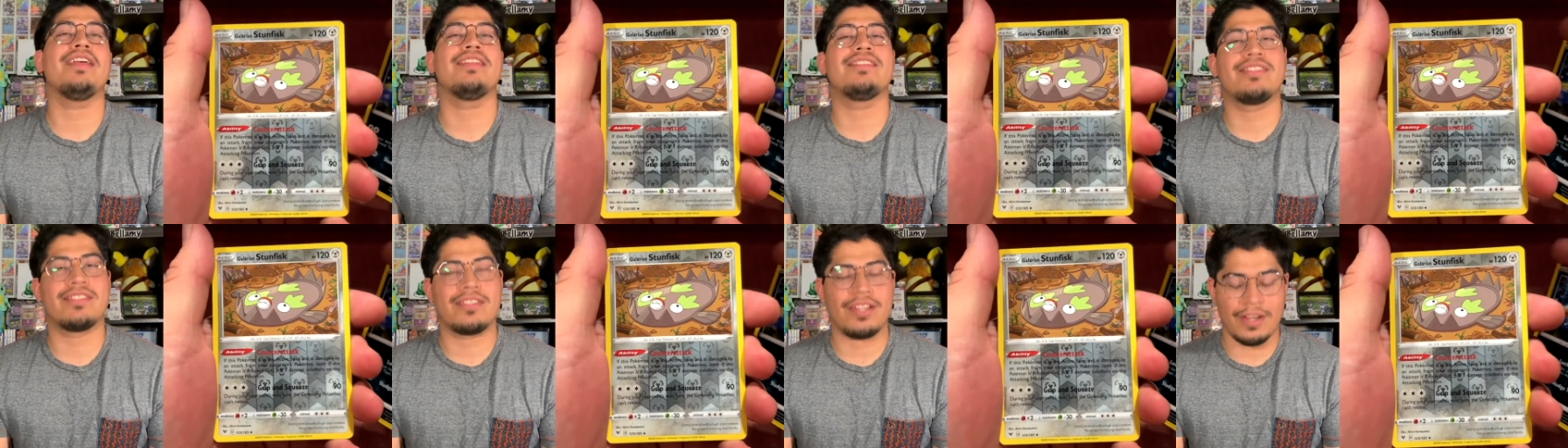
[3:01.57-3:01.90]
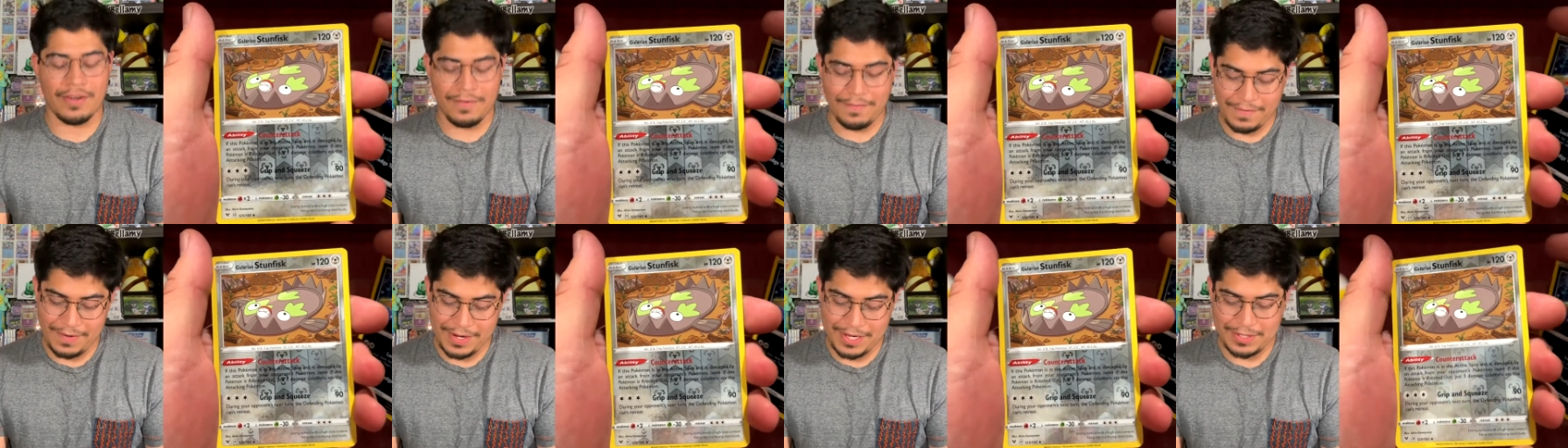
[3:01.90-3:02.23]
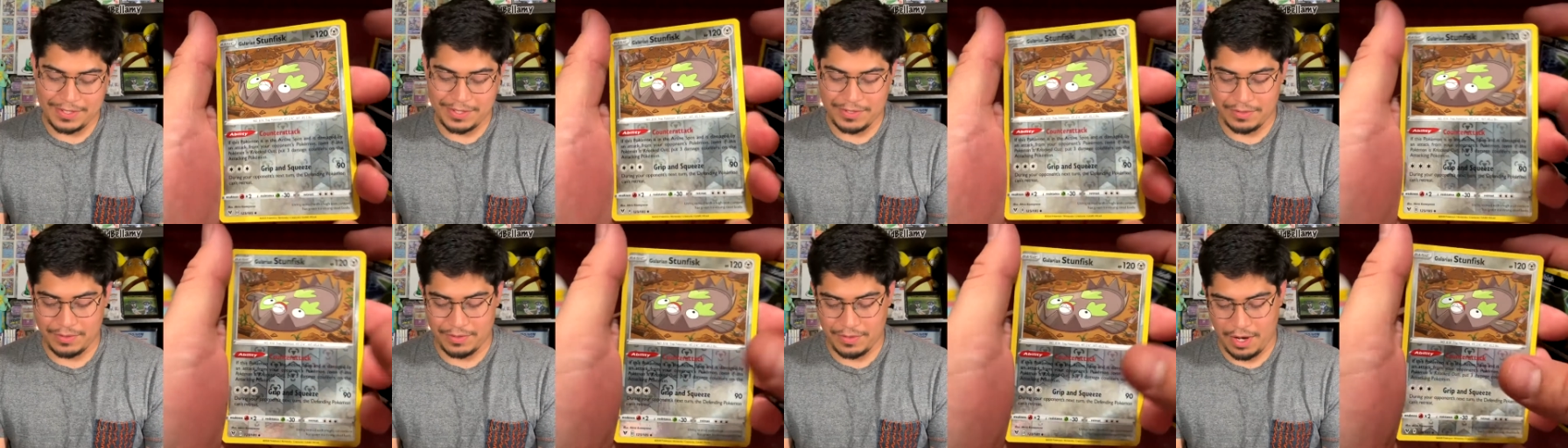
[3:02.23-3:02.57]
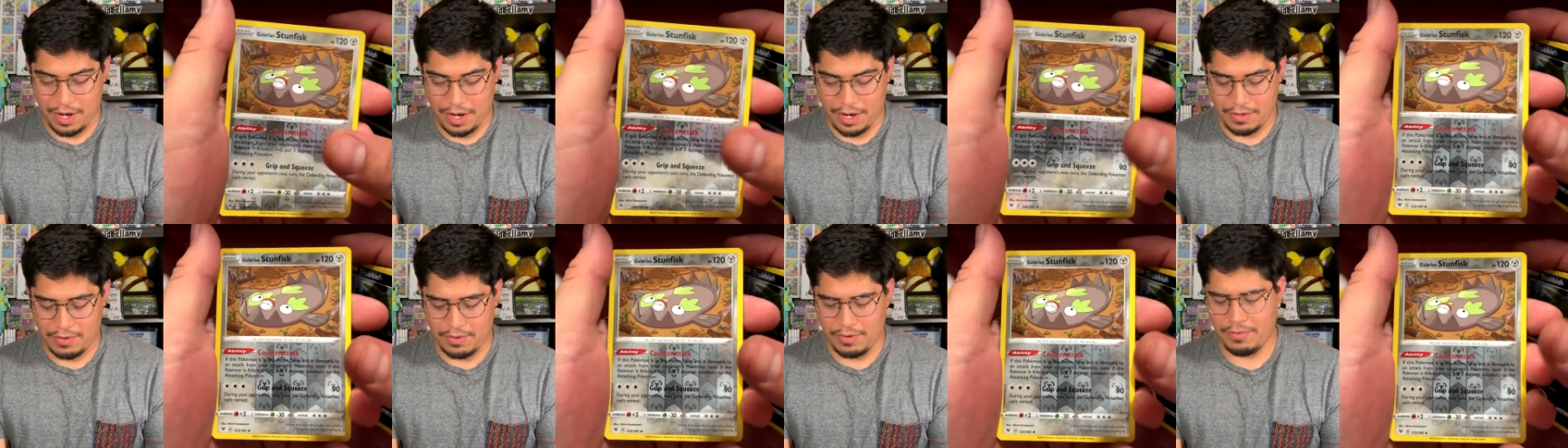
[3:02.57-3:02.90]
Stunfisk,
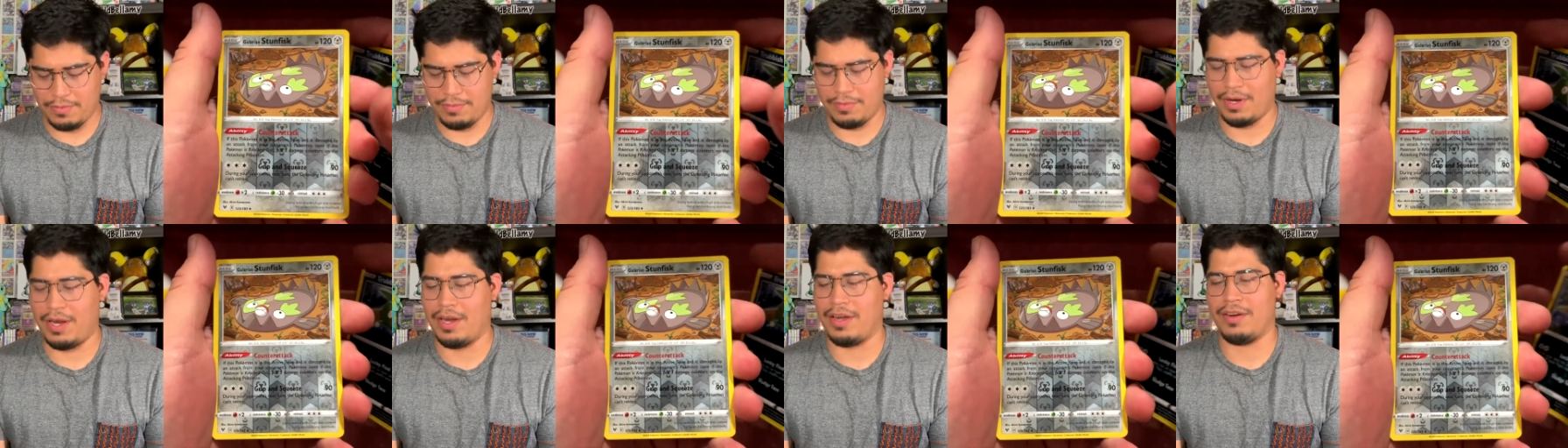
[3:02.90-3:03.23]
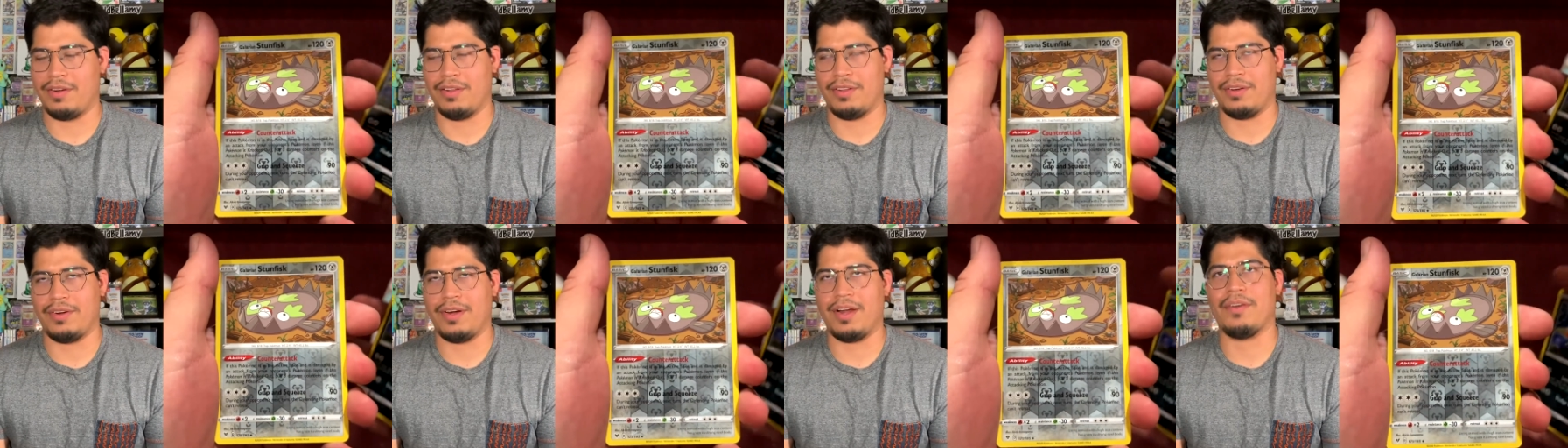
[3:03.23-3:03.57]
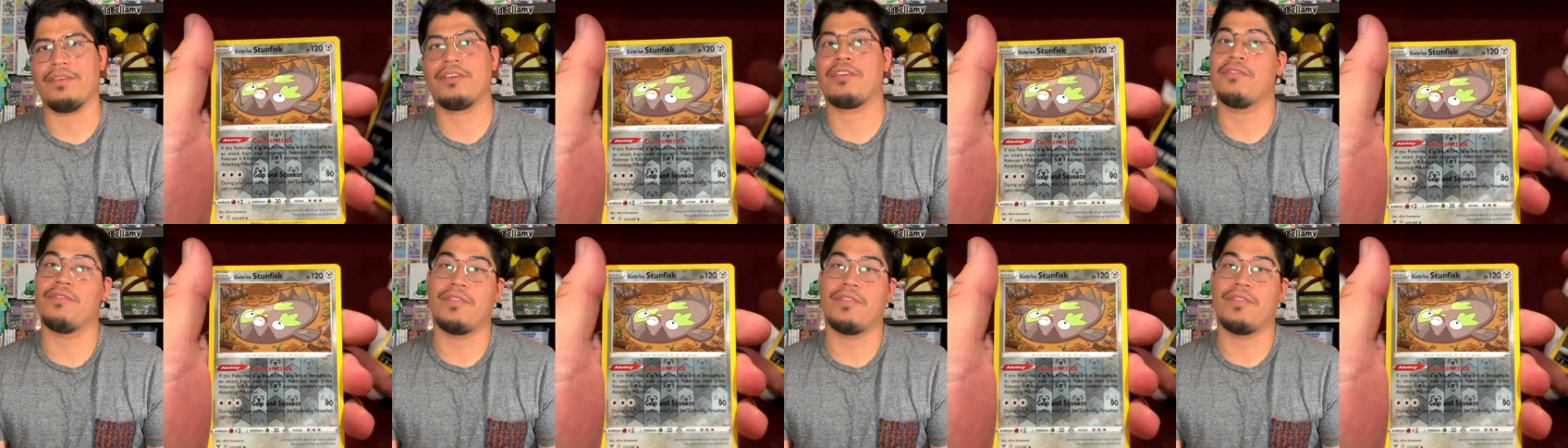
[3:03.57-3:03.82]
not or oh, non-holographic,